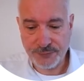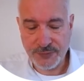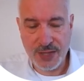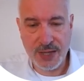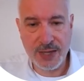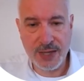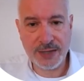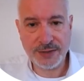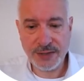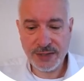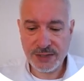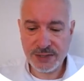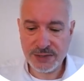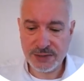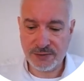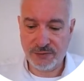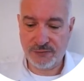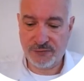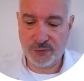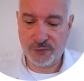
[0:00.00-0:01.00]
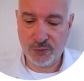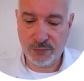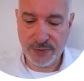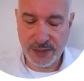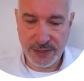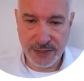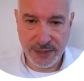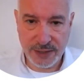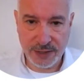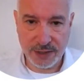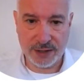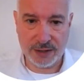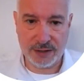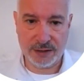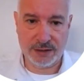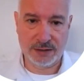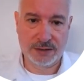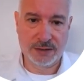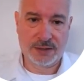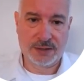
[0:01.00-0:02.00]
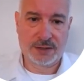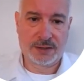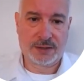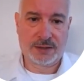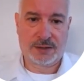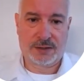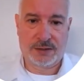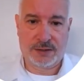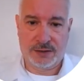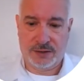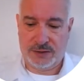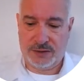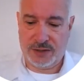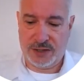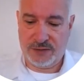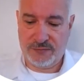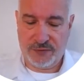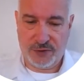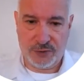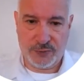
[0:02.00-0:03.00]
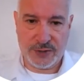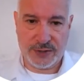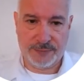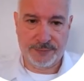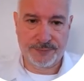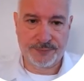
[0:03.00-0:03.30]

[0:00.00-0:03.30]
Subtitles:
and these formulae are the following.